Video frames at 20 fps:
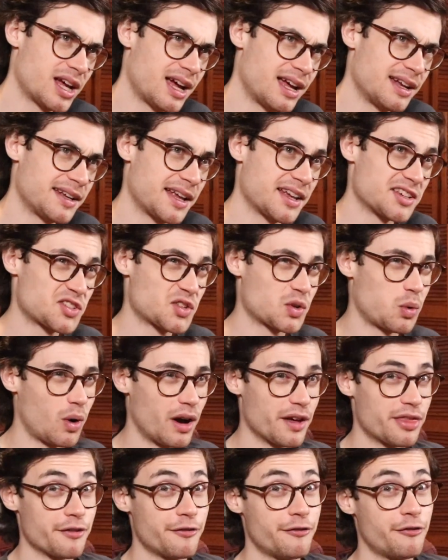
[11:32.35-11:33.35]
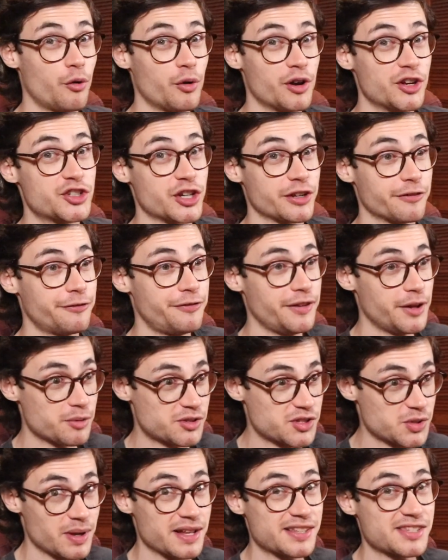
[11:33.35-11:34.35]
and has quite the voyaging feel
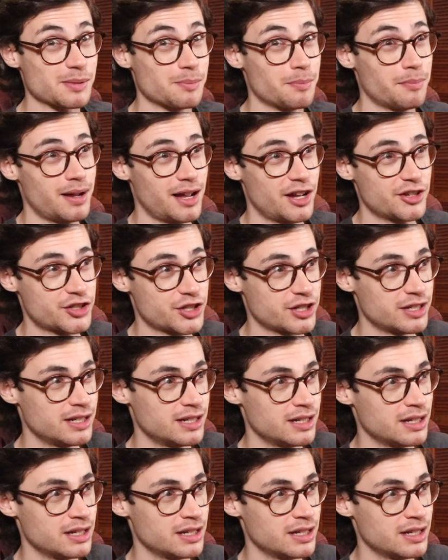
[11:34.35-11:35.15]
to it to match.